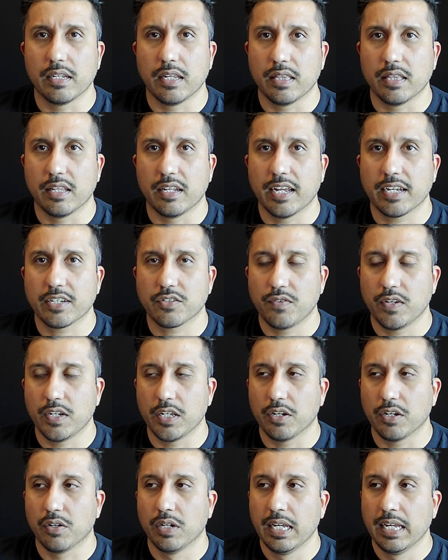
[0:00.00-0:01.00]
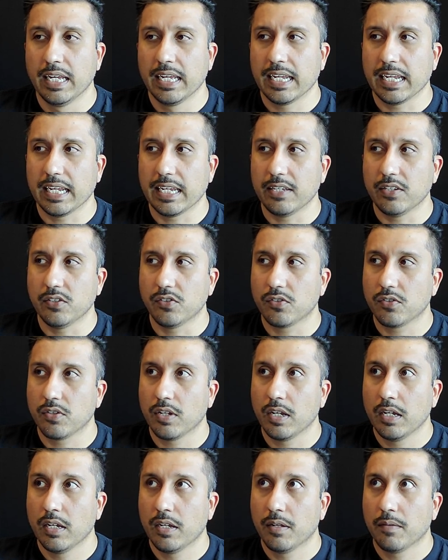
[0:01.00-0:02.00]
the next video, is
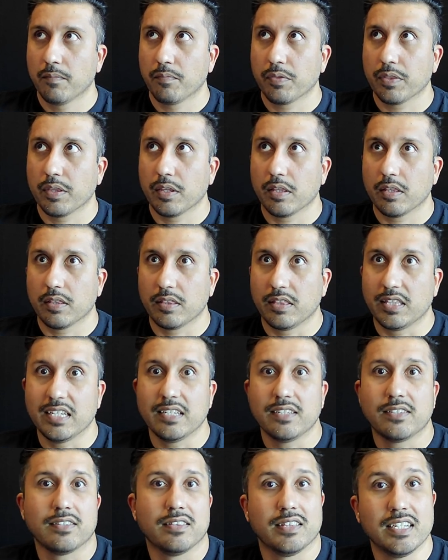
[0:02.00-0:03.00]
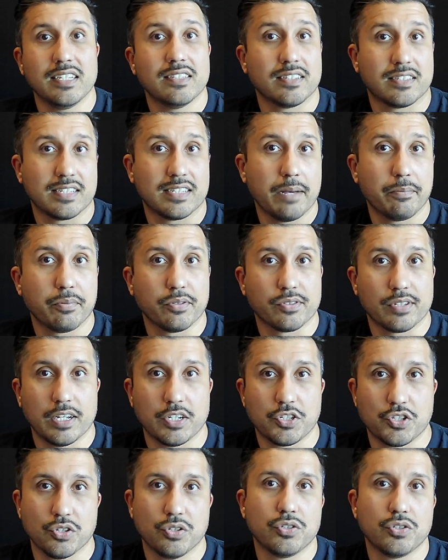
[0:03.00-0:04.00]
these examples I
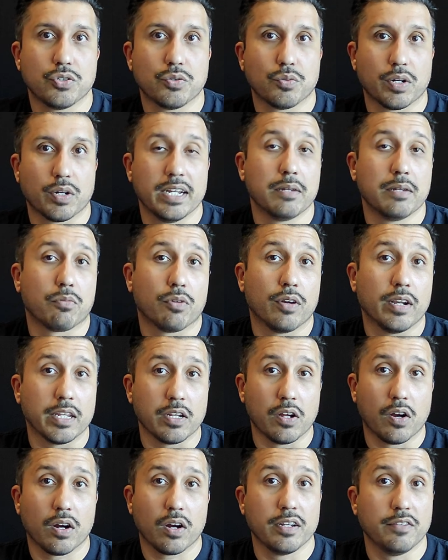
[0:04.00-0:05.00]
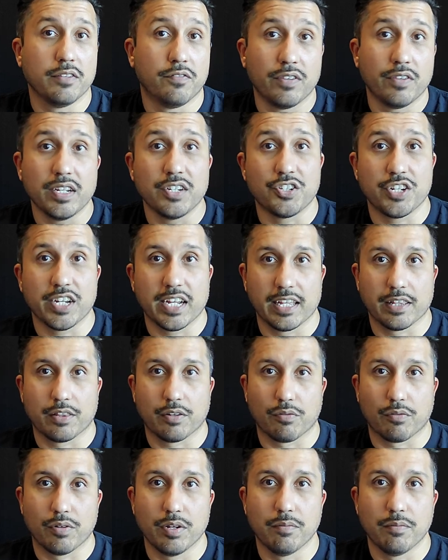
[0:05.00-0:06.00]
showed you were him running hard and finishing at the
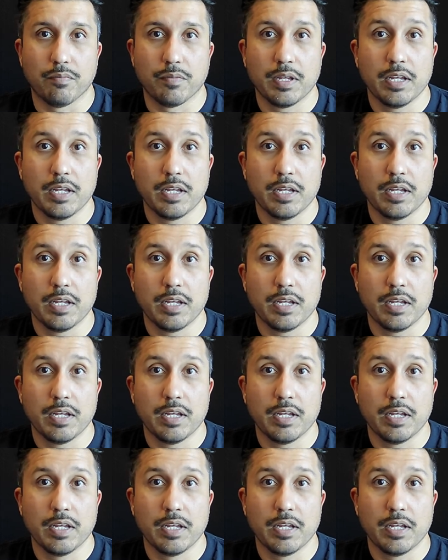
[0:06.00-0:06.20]
rim.